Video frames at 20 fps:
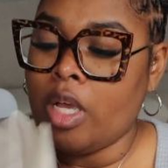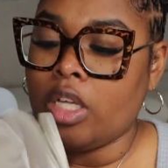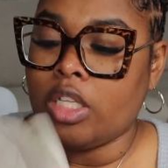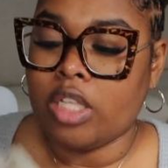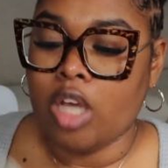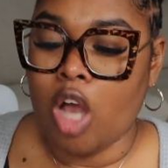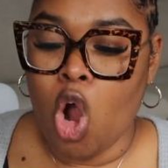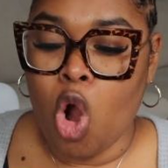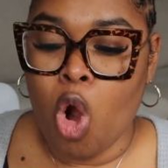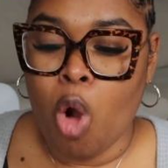
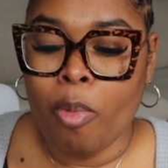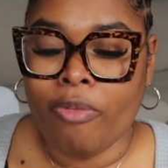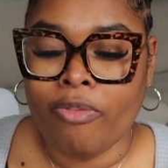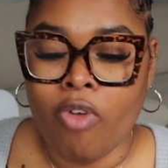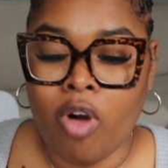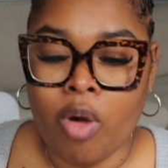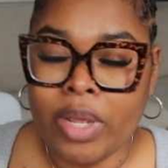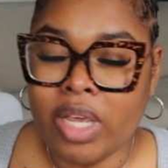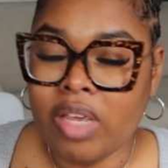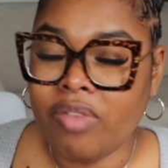So
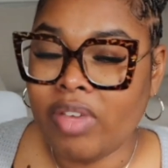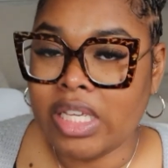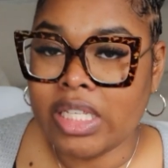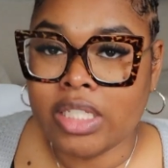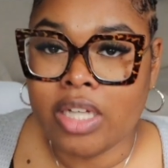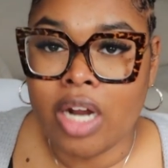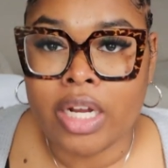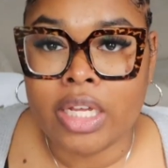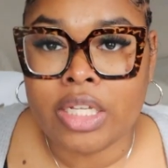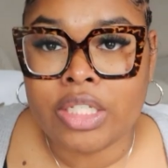before we even get
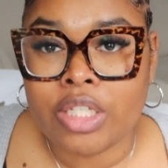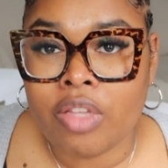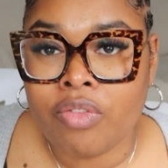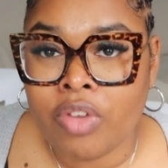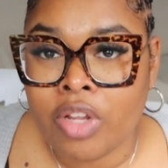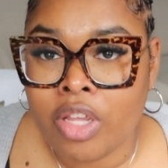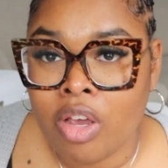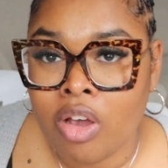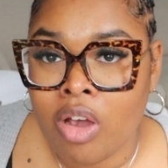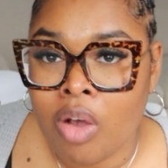started into the
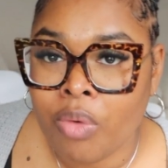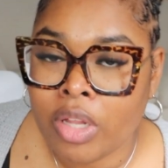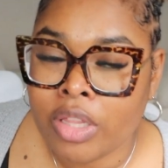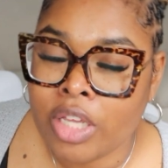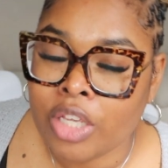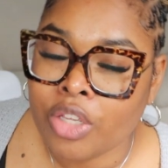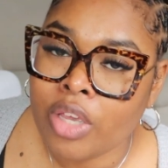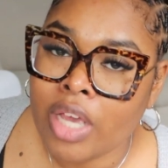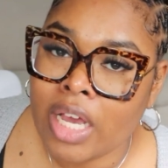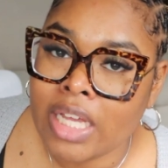video, I want to
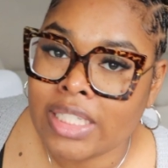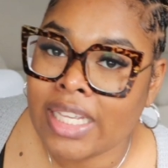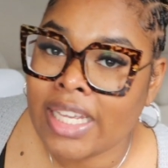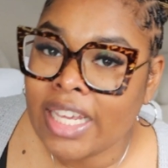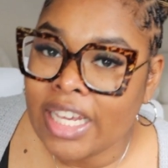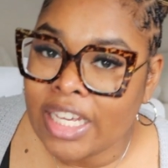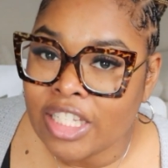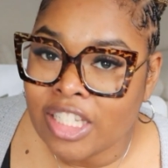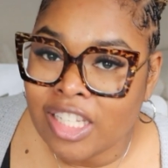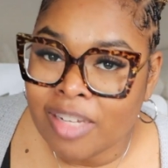thank you guys
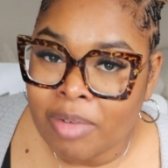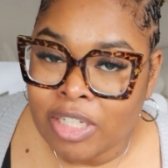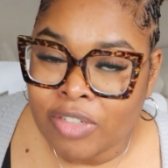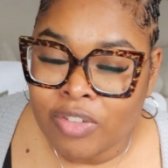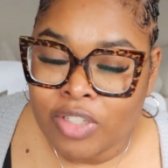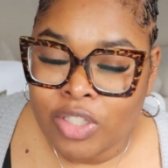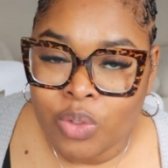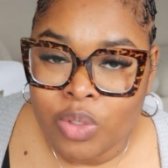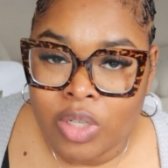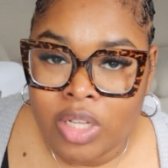again so much
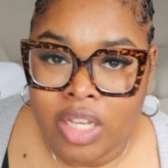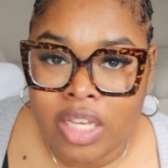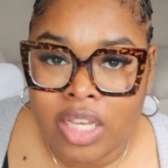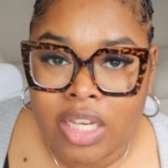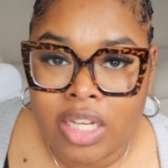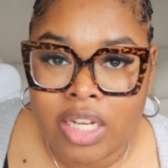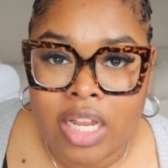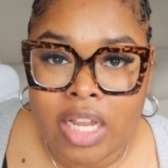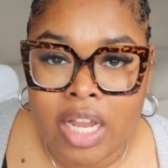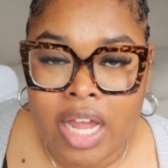for tuning
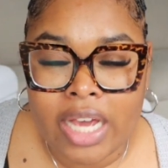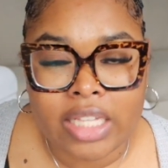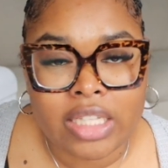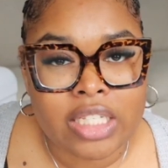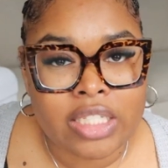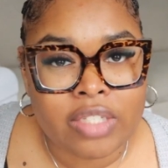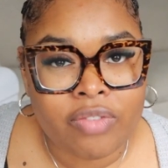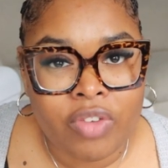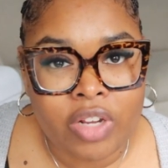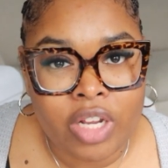in. Like
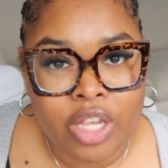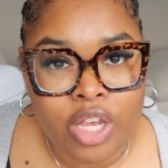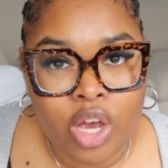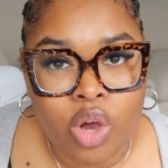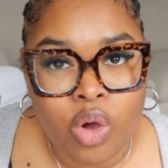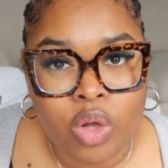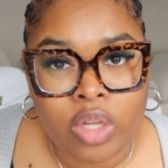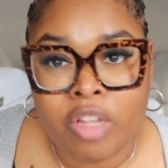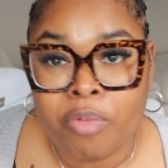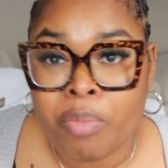this
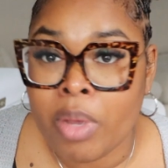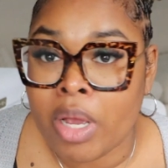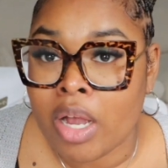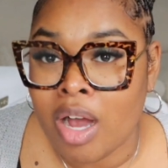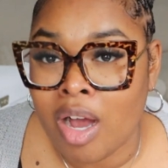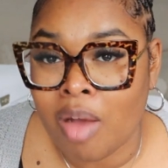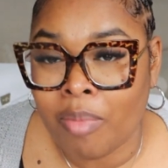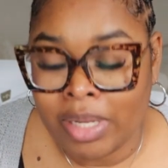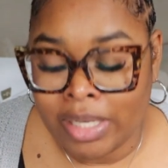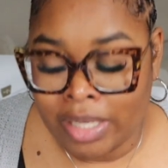video, leave me a
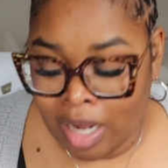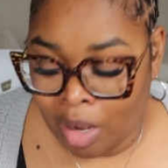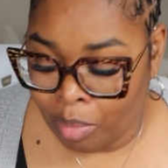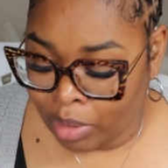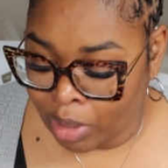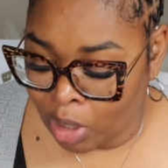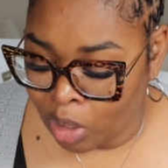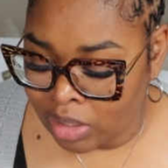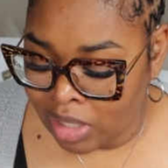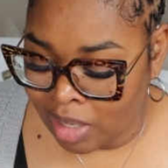comment down
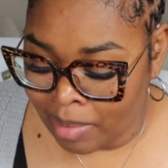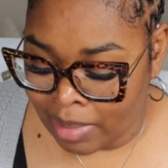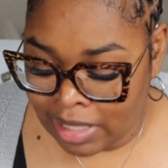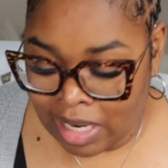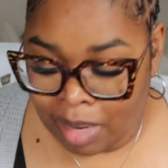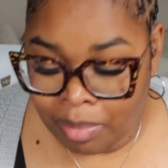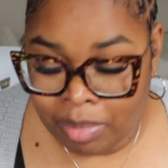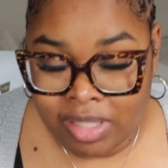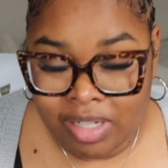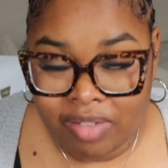below. Tell me the
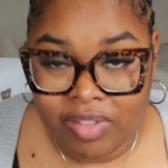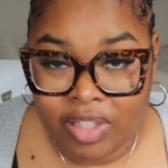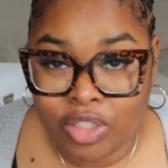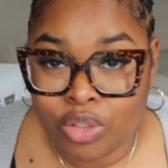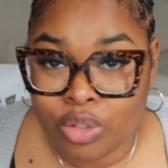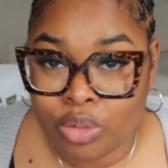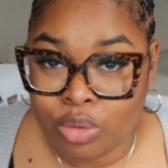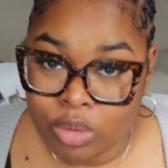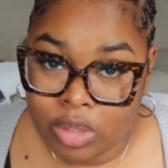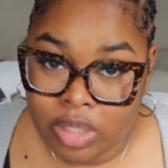type of stuff
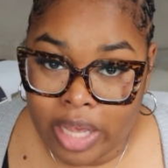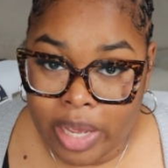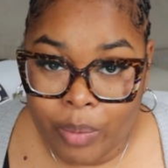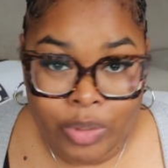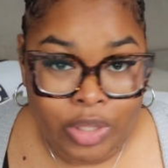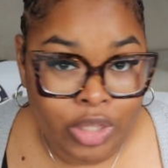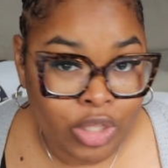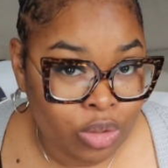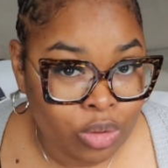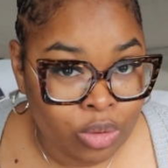that you take
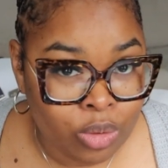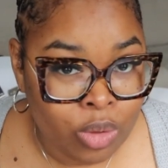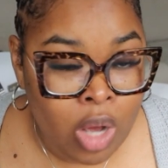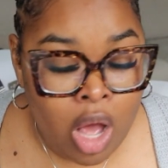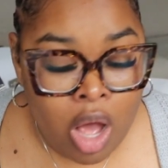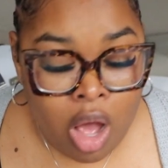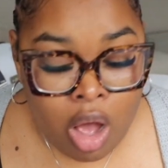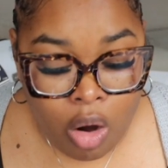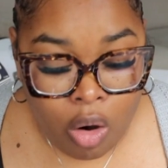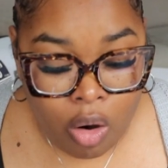with you
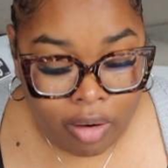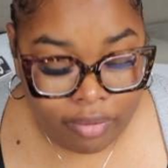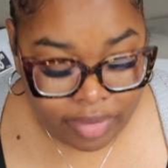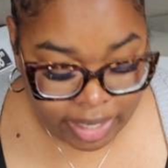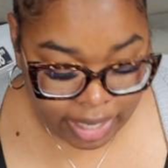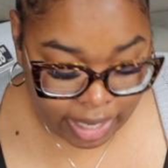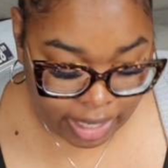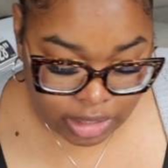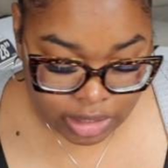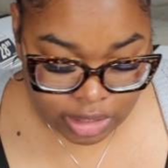on
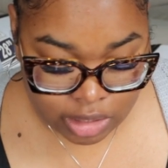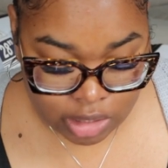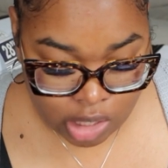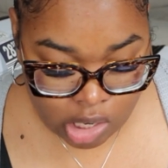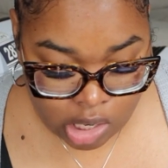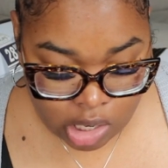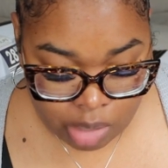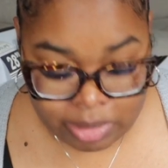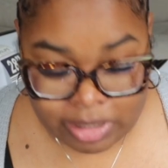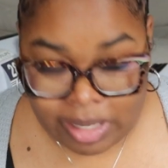vacation,
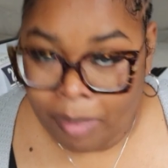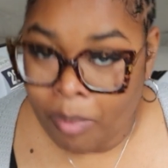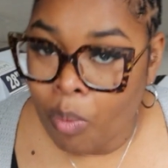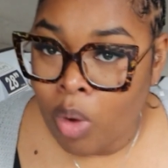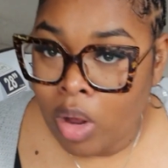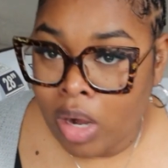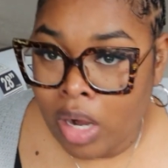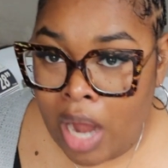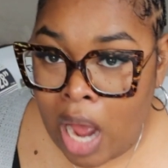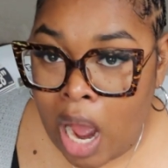girl, because I
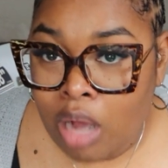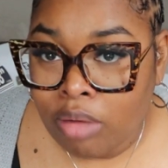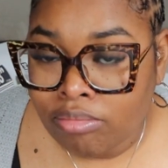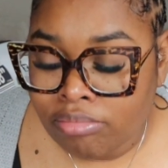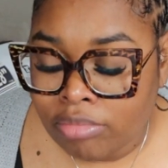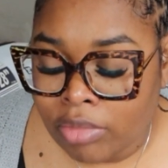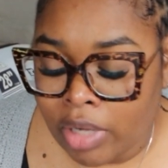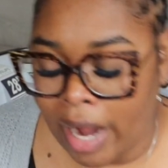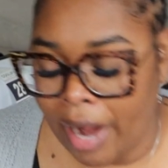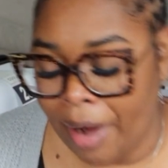want to know,
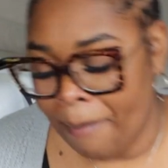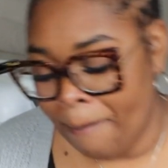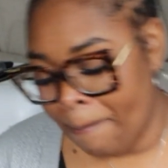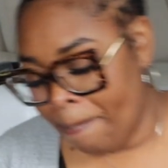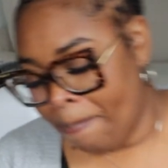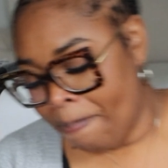okay?